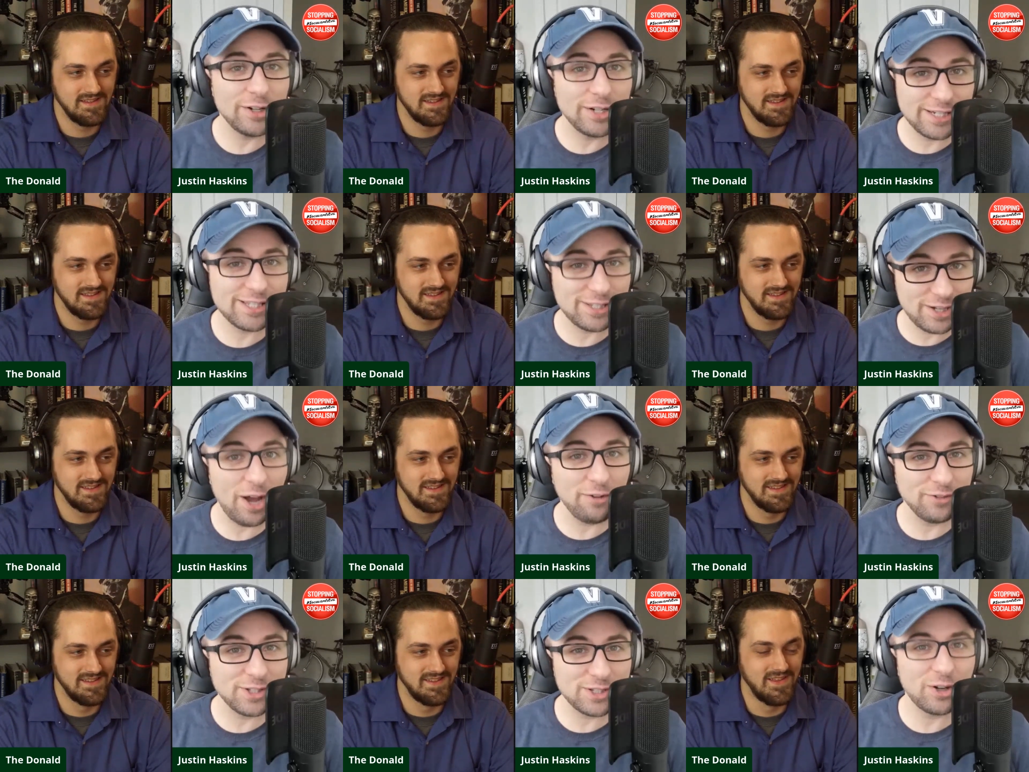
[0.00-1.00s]
Speaker 1: theory
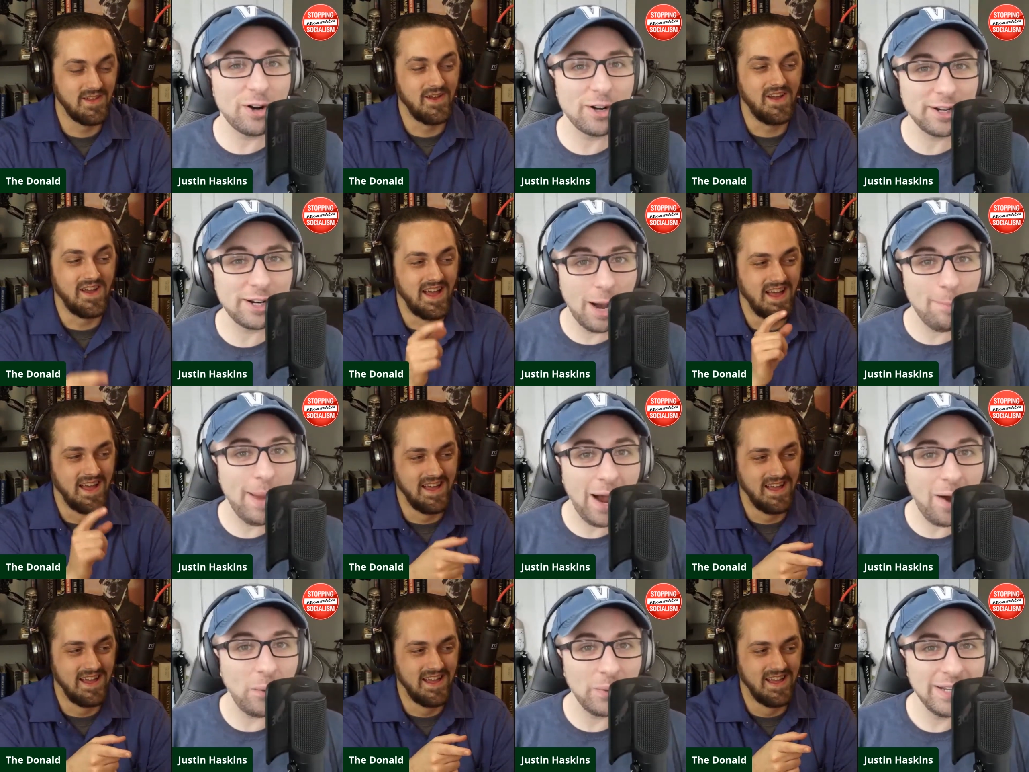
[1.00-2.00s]
stuff is starting to come
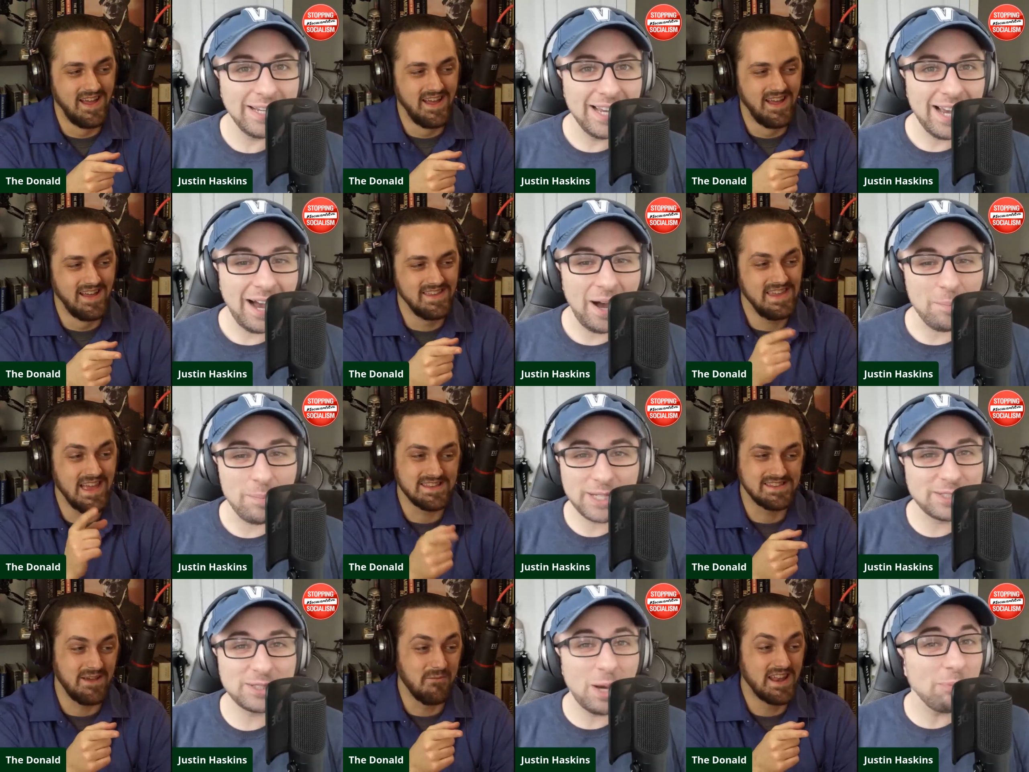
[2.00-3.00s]
out uh, yes,
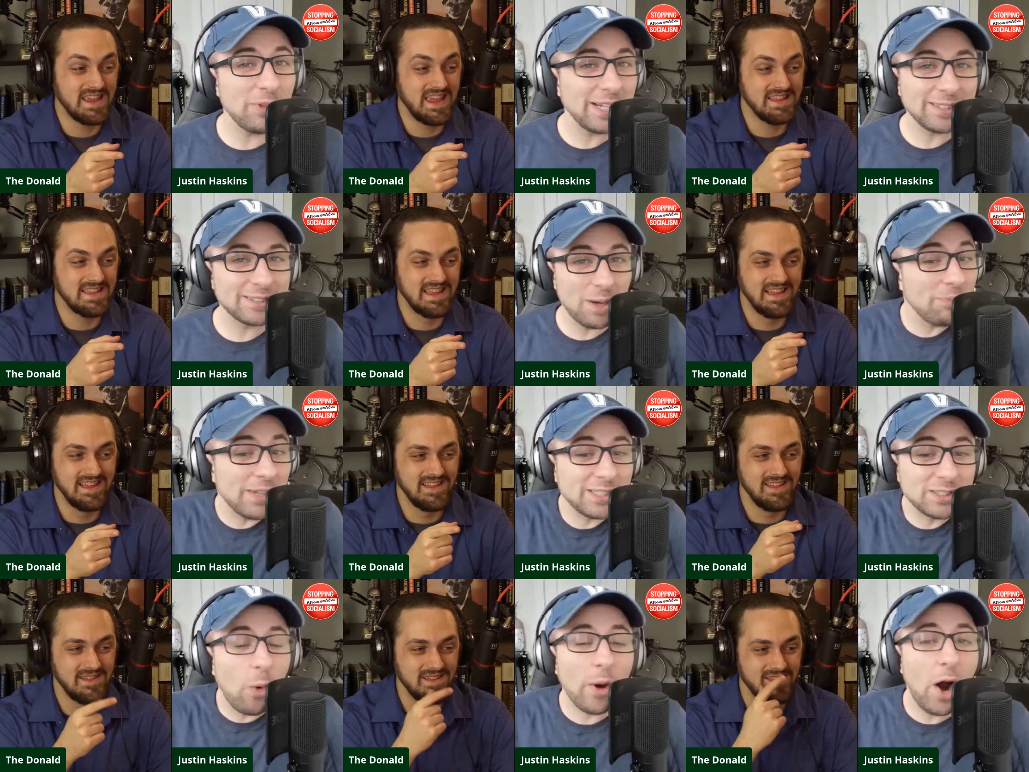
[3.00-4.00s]
because something
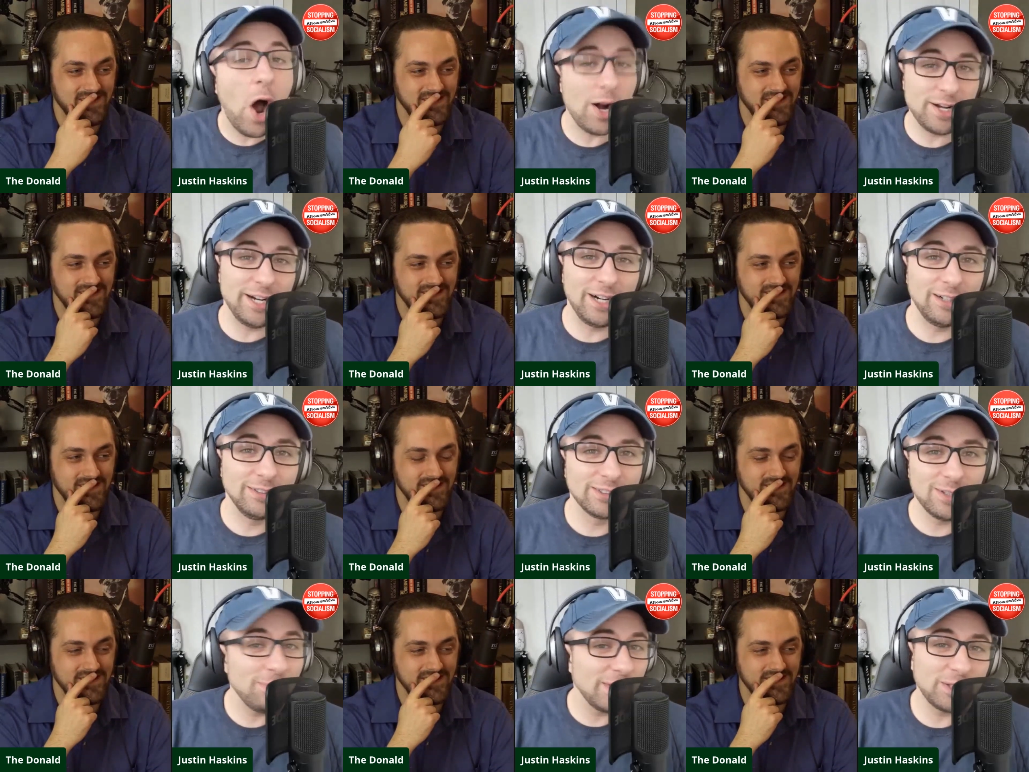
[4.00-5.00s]
something's going on here
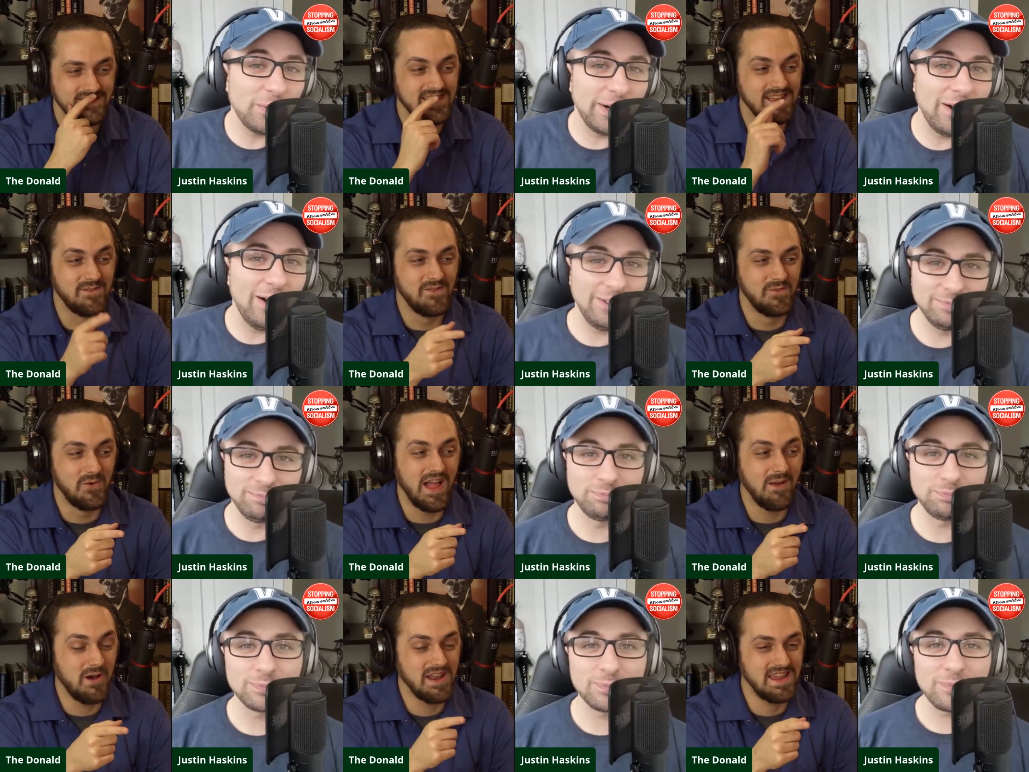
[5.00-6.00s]
something's mm, going on
Speaker 2: well
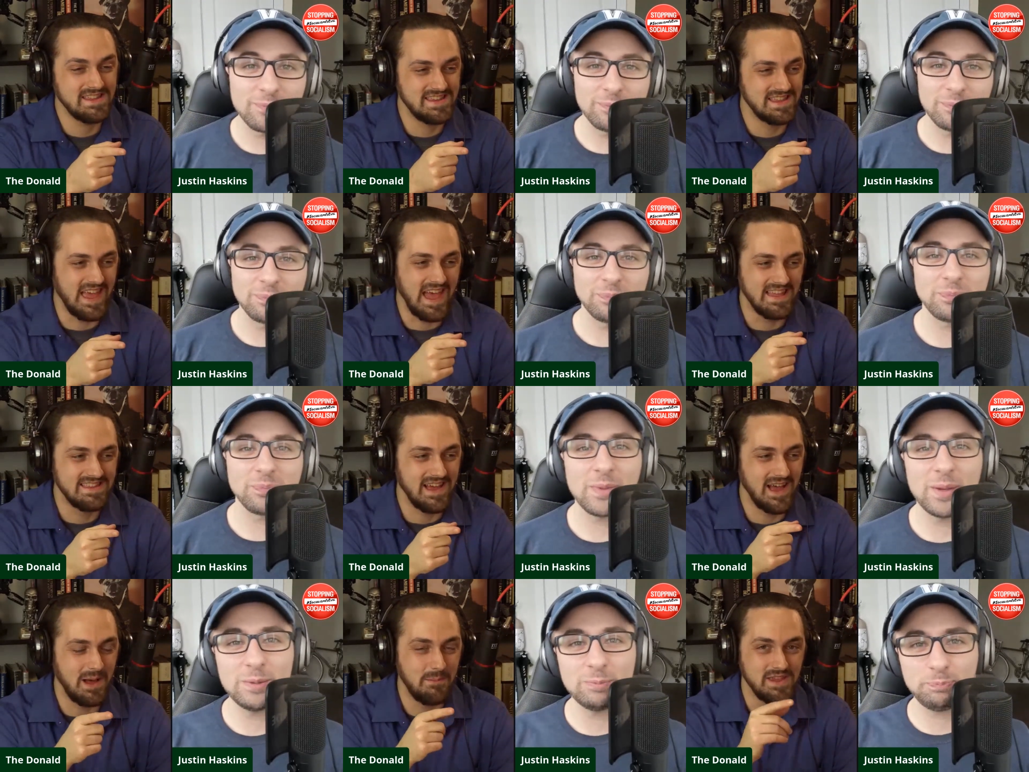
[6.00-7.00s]
i want to get to that
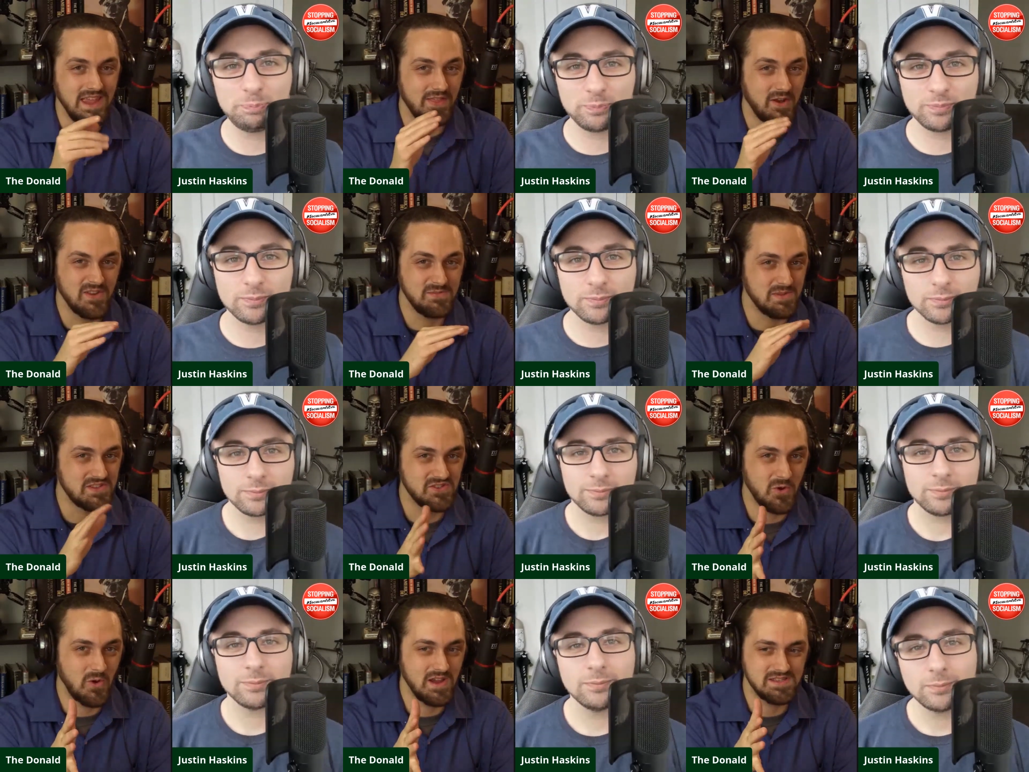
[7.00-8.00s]
uh, but yeah there has been
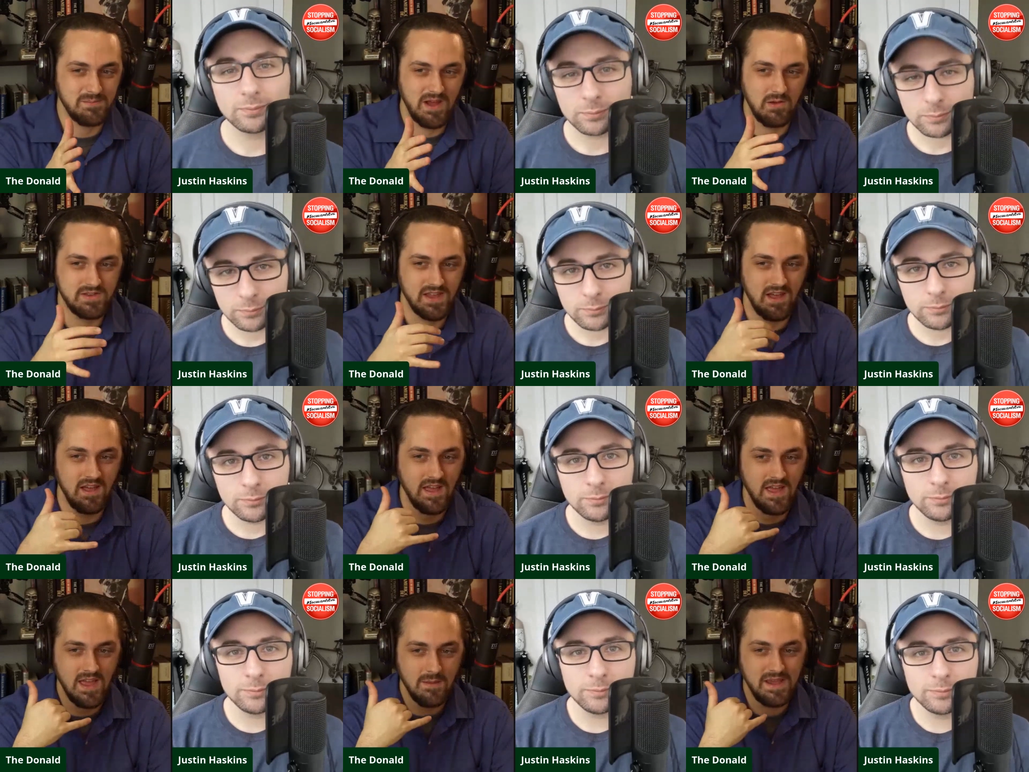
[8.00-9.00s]
stories about uh,
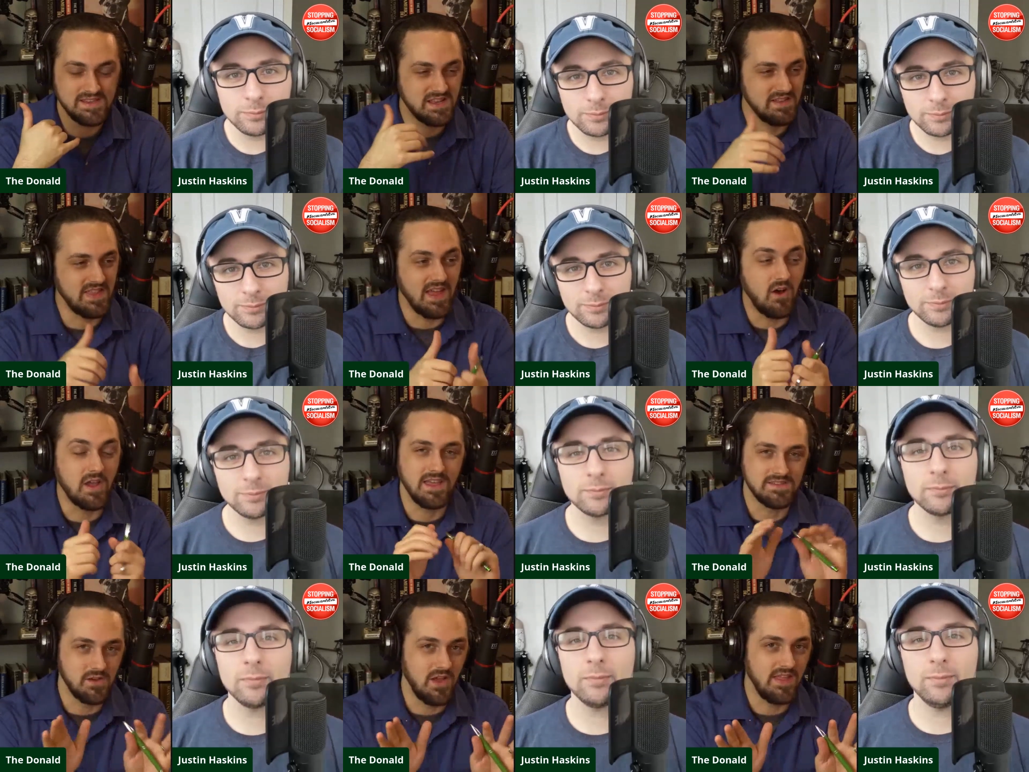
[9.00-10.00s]
basically that okay
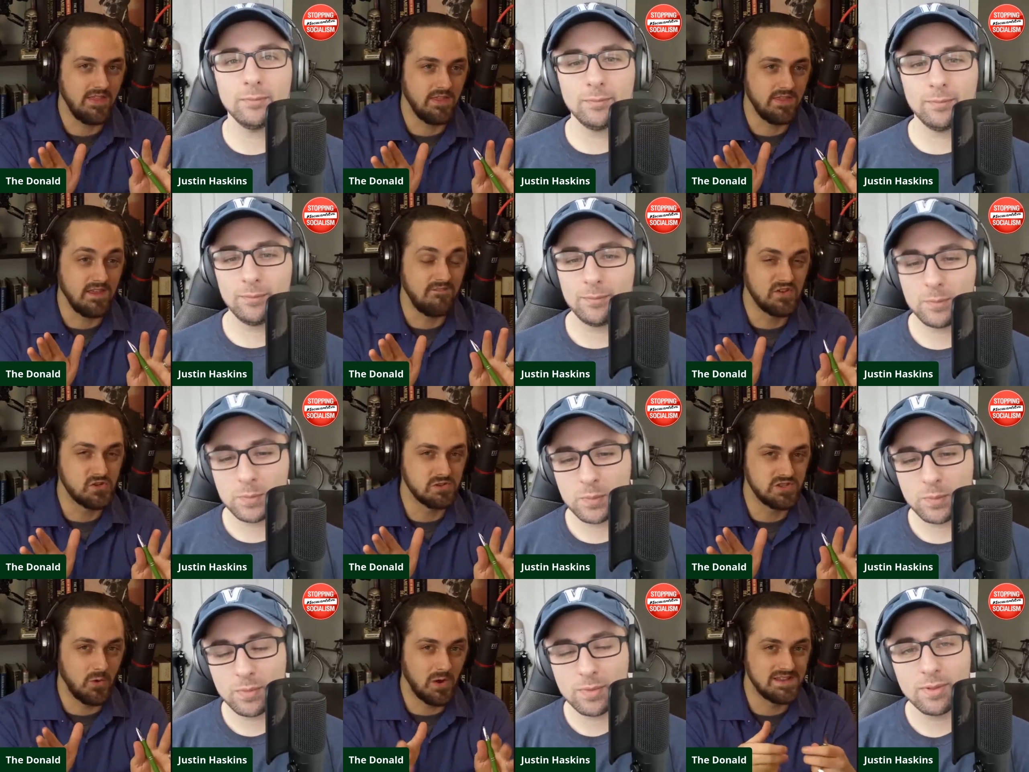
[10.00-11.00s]
so uh, the, the official
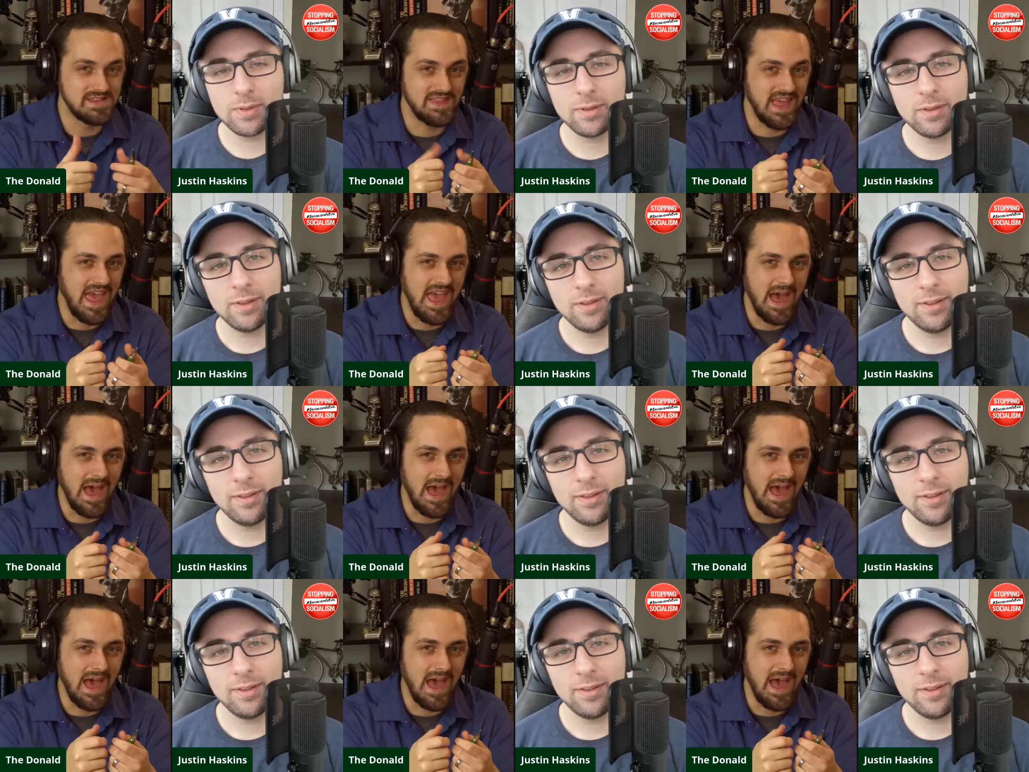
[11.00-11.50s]
story is that the